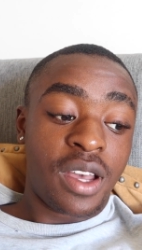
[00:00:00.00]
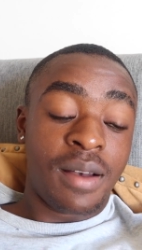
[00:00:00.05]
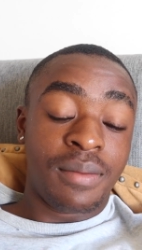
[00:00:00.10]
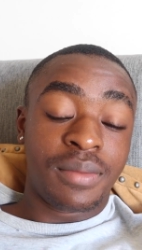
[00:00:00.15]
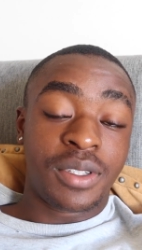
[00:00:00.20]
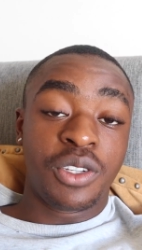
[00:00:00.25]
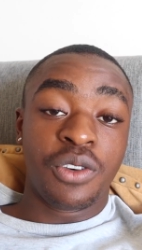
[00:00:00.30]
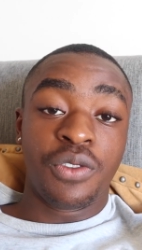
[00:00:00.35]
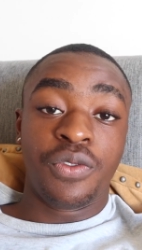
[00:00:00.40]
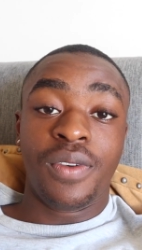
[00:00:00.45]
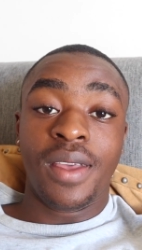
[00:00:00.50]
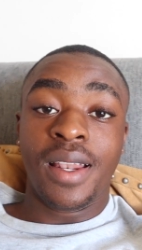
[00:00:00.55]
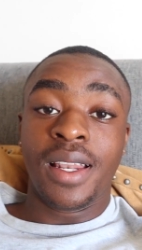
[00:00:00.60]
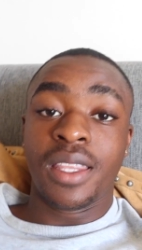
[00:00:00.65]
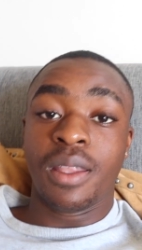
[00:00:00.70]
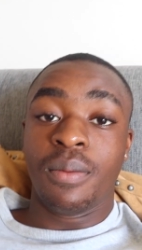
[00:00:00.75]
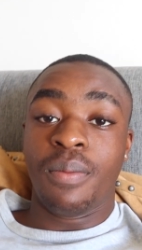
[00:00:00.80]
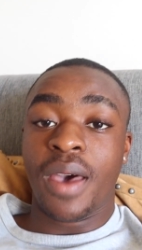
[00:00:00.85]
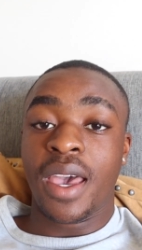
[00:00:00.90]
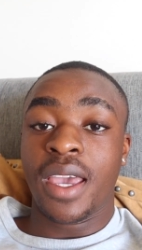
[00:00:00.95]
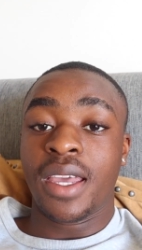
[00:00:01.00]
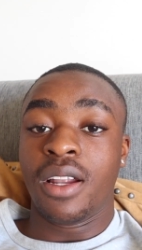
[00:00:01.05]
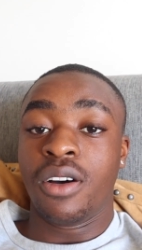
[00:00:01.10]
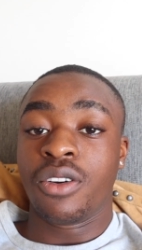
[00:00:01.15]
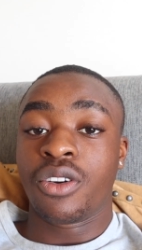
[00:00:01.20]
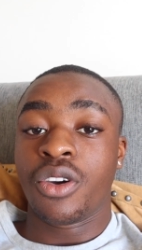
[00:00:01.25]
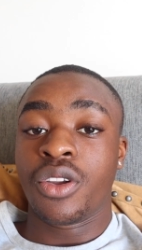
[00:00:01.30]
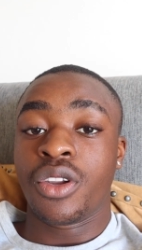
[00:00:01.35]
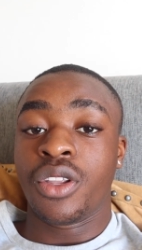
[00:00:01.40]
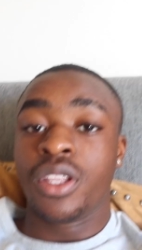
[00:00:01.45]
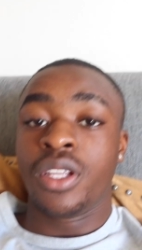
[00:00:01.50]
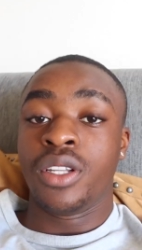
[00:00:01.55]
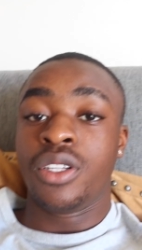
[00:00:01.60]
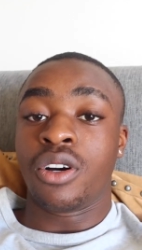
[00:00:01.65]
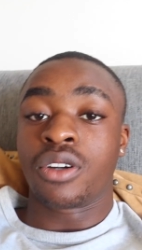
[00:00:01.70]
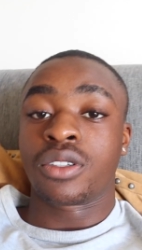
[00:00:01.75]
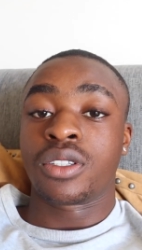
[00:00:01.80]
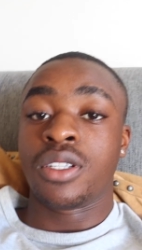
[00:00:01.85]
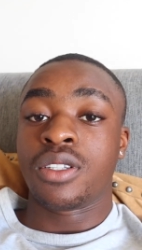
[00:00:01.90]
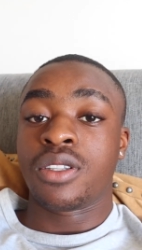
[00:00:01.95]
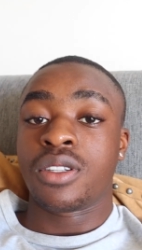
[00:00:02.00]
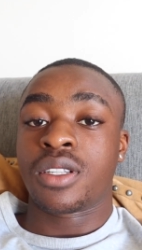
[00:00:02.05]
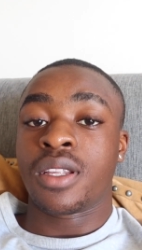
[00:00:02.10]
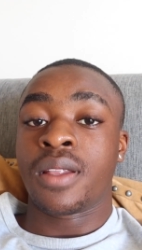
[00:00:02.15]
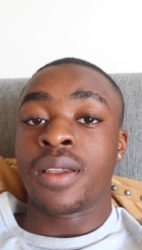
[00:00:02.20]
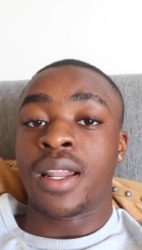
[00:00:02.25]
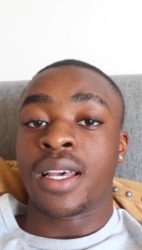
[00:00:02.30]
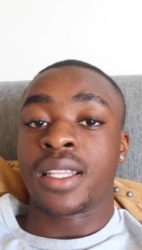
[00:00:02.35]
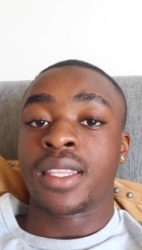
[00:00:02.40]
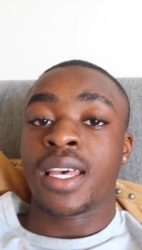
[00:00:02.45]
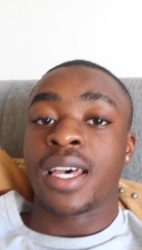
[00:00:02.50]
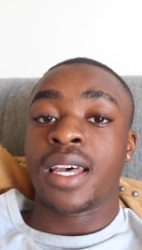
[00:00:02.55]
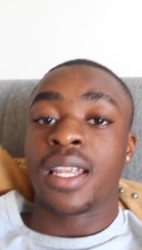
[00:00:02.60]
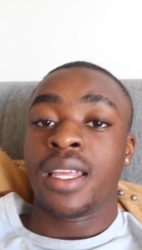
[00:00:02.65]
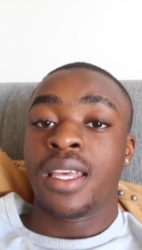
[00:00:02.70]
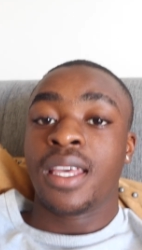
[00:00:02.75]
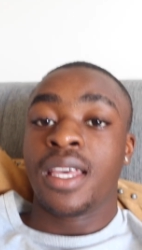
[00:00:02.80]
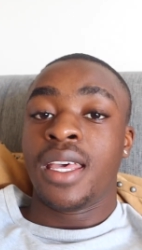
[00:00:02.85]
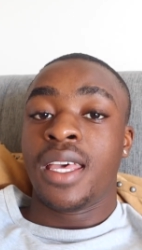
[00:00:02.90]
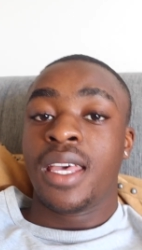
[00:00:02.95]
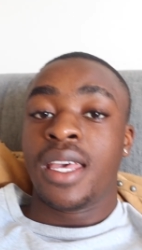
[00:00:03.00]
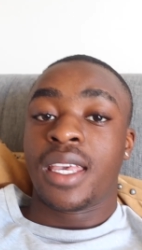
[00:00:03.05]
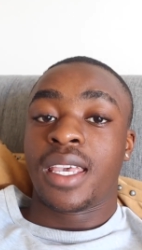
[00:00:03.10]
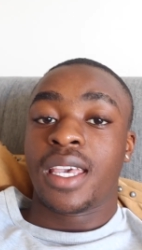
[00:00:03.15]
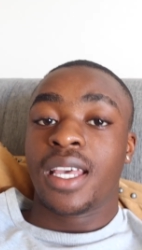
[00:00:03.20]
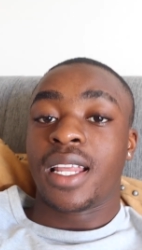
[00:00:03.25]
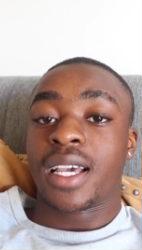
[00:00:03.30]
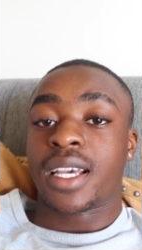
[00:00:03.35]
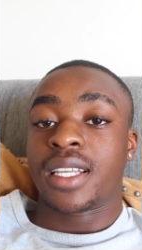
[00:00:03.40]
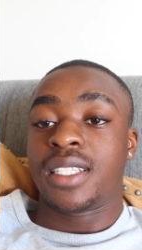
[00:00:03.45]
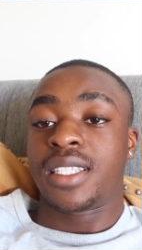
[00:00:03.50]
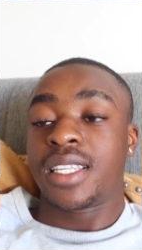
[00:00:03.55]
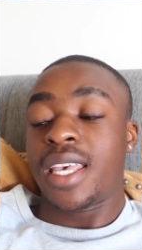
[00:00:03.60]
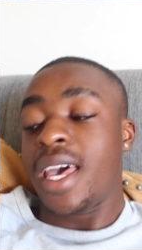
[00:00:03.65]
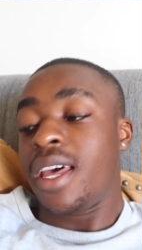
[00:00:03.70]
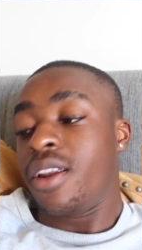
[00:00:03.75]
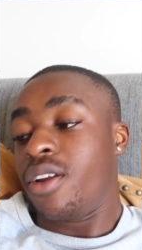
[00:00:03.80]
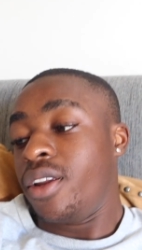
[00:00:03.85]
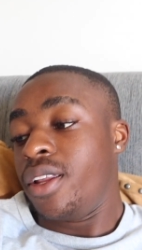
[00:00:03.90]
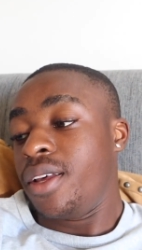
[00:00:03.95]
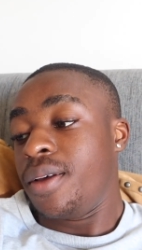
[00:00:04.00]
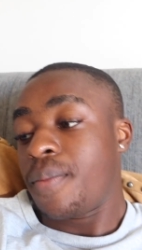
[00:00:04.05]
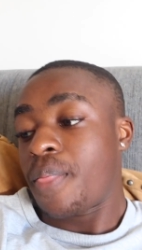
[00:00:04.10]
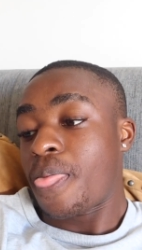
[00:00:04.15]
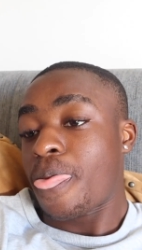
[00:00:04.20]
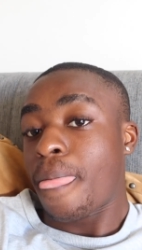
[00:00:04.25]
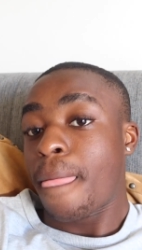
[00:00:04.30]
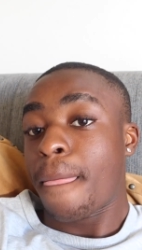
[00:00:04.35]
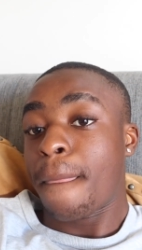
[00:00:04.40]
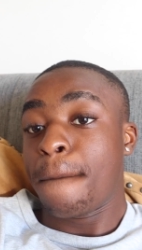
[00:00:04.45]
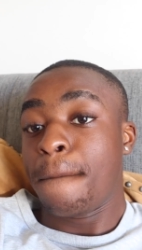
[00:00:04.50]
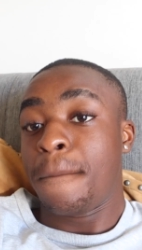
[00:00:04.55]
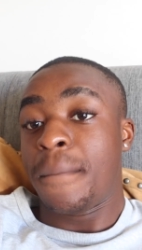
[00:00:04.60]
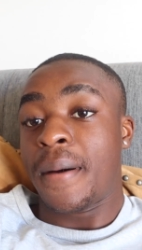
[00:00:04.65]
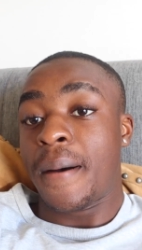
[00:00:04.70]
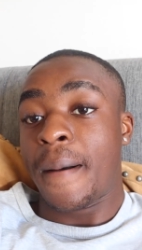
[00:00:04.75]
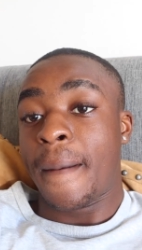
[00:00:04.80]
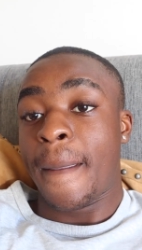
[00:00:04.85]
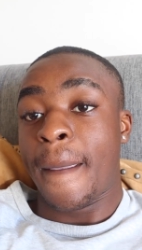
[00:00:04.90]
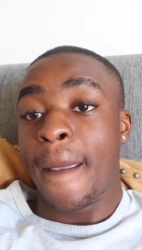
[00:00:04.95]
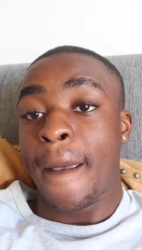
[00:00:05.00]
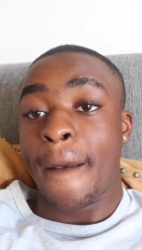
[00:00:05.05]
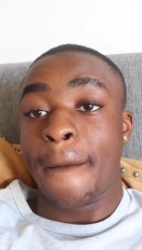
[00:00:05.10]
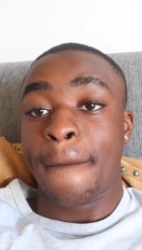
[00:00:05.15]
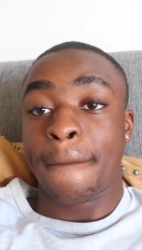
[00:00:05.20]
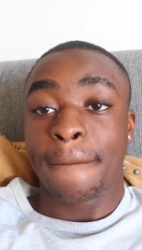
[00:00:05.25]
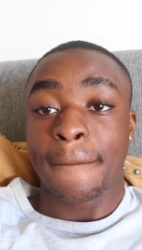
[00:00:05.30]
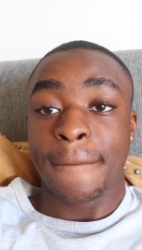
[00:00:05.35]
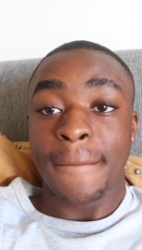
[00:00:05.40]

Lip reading: I'm still feeling the pain, I'll go to the doctors or something like that, get like a scan on it. But yeah,